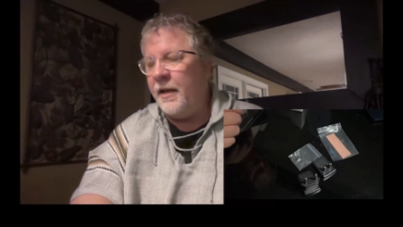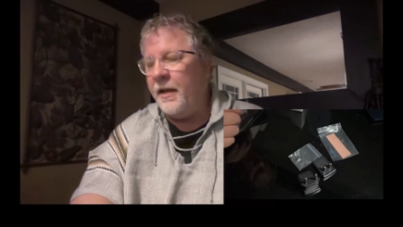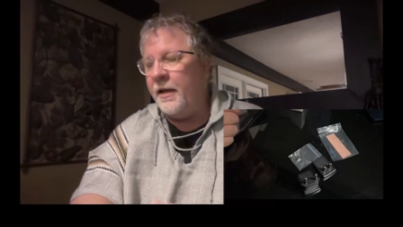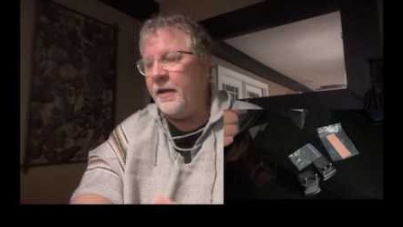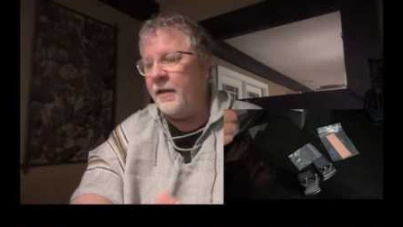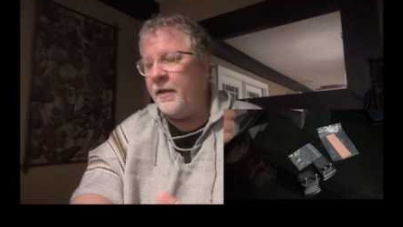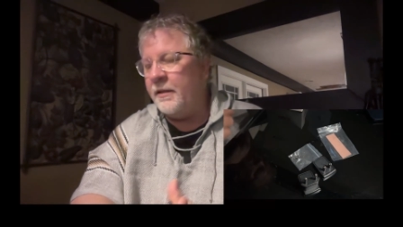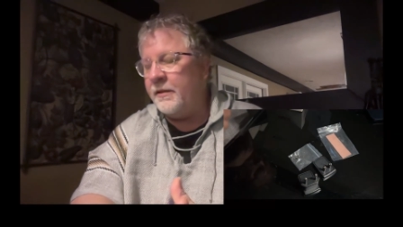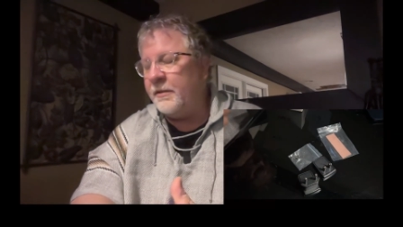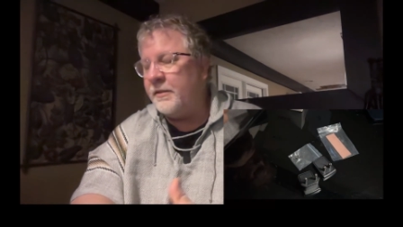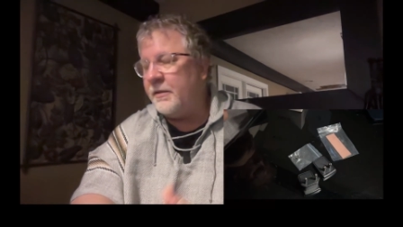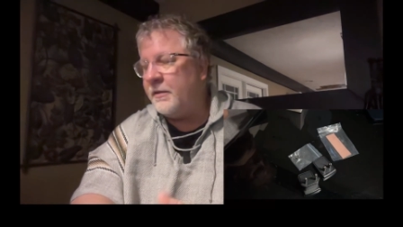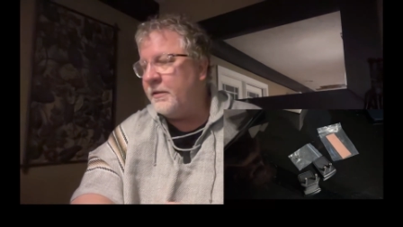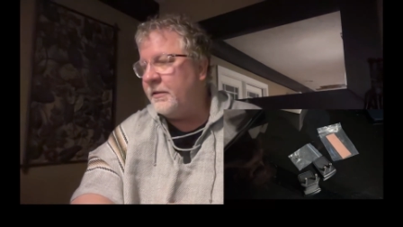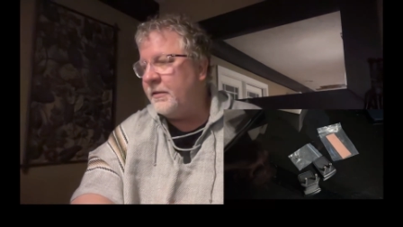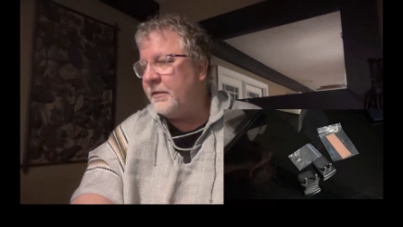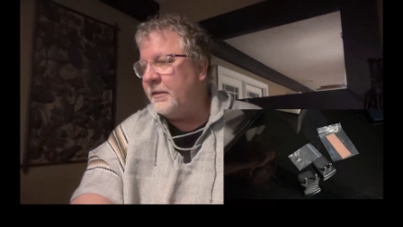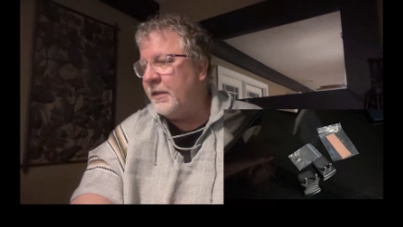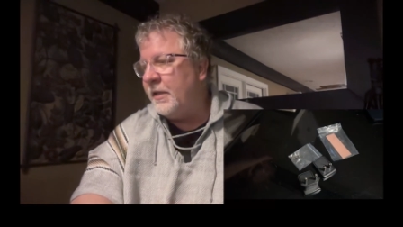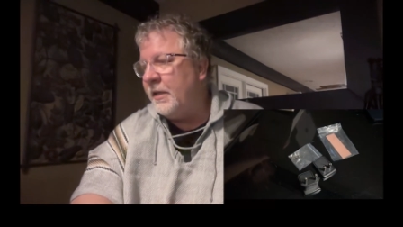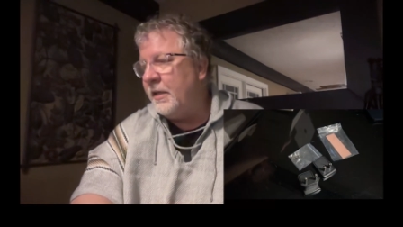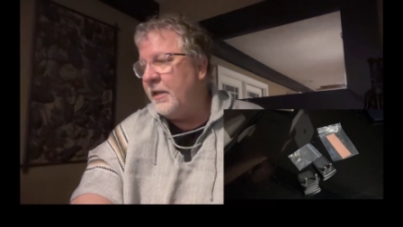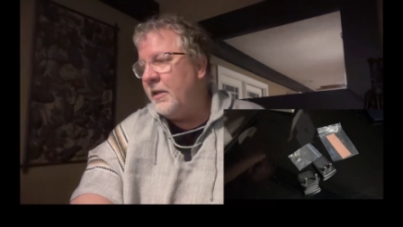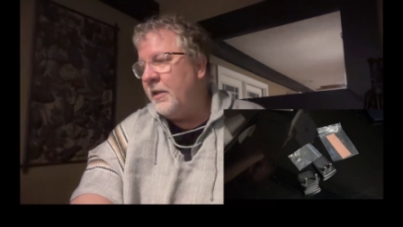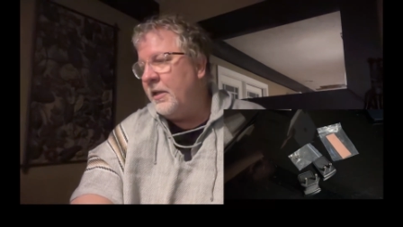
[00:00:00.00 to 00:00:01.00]
And
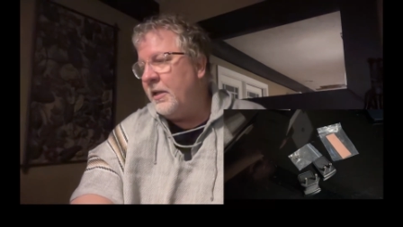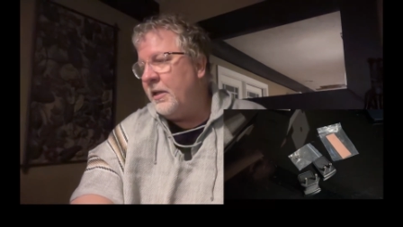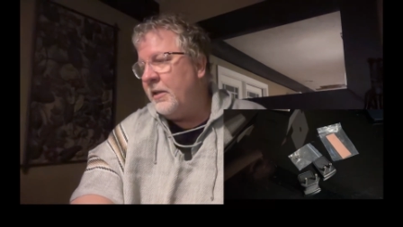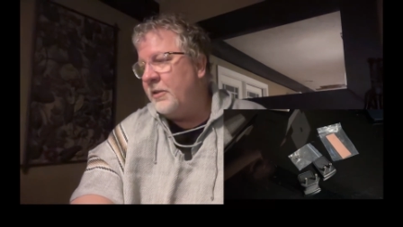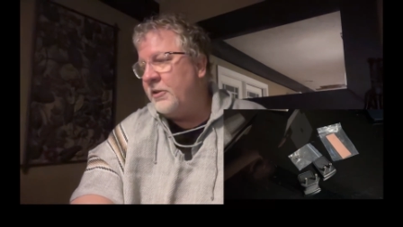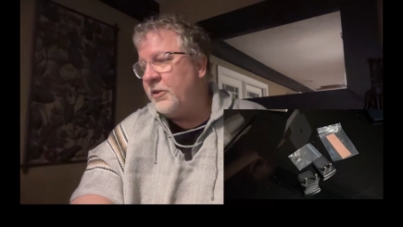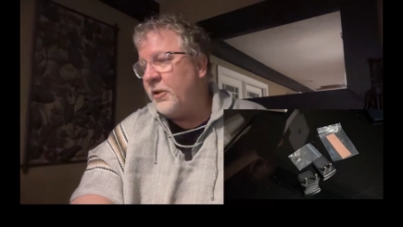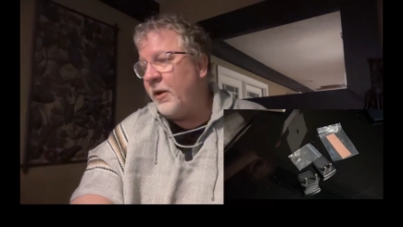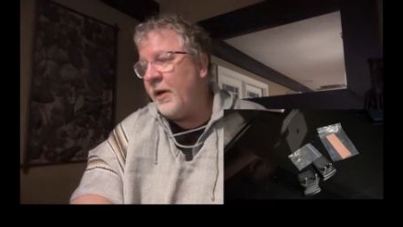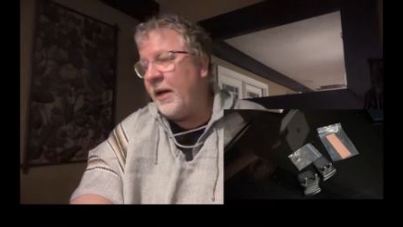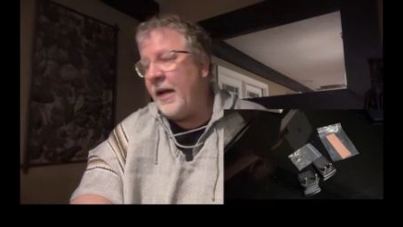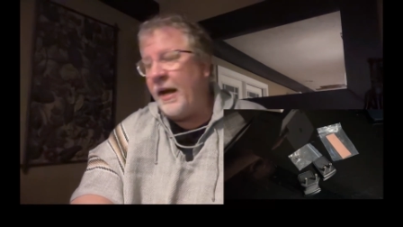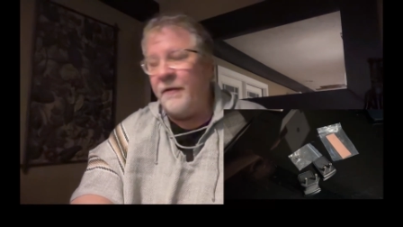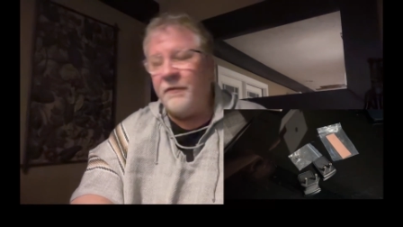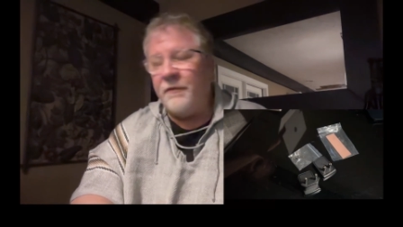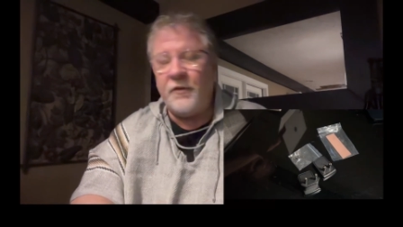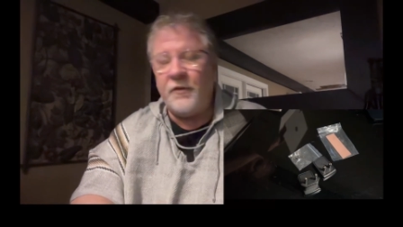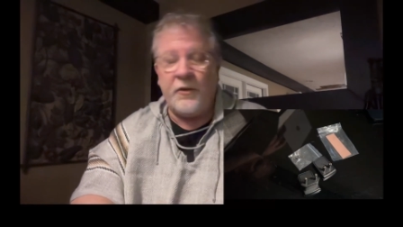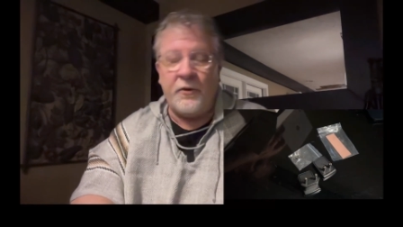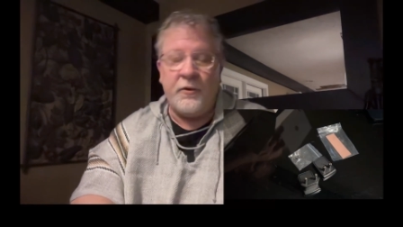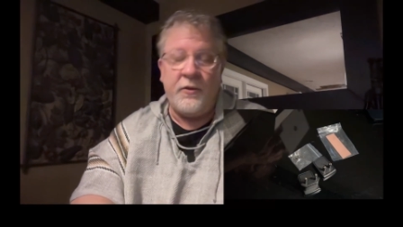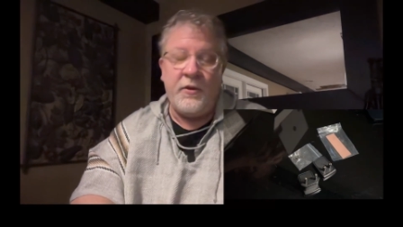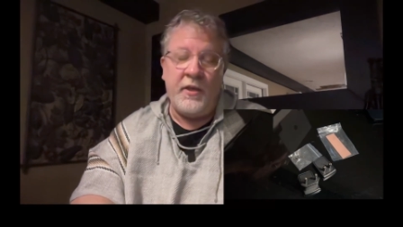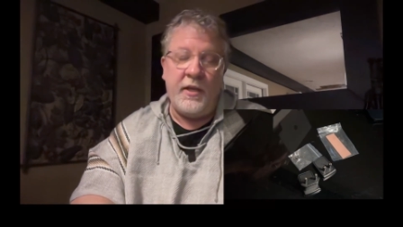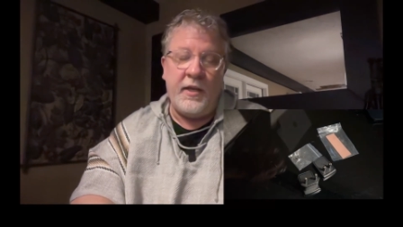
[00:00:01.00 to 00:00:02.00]
so
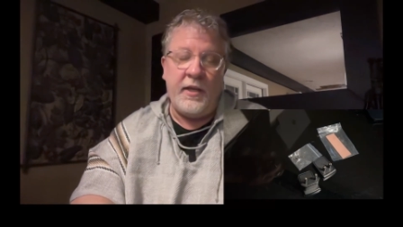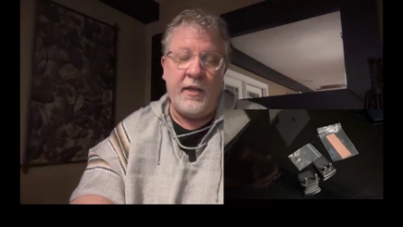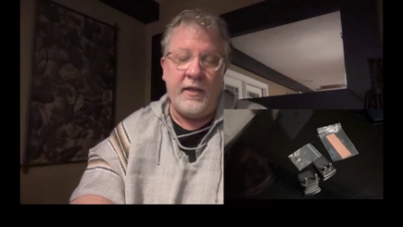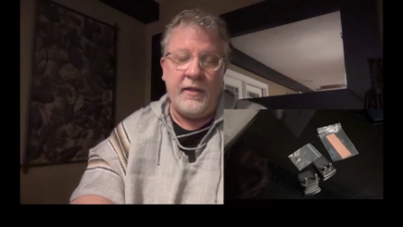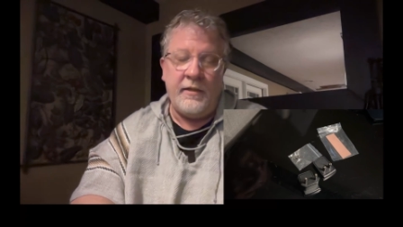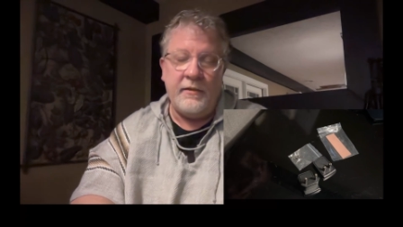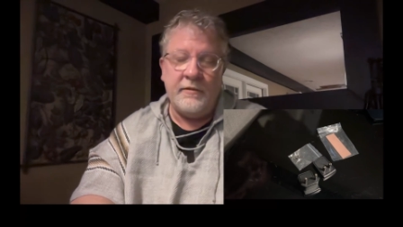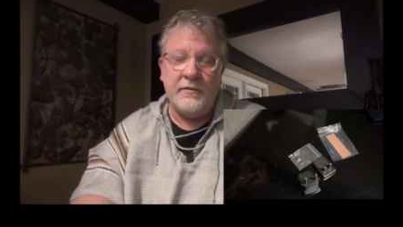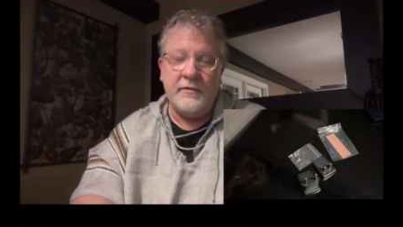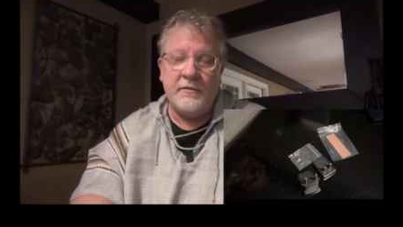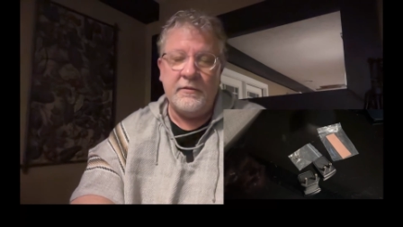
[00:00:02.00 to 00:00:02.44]
after the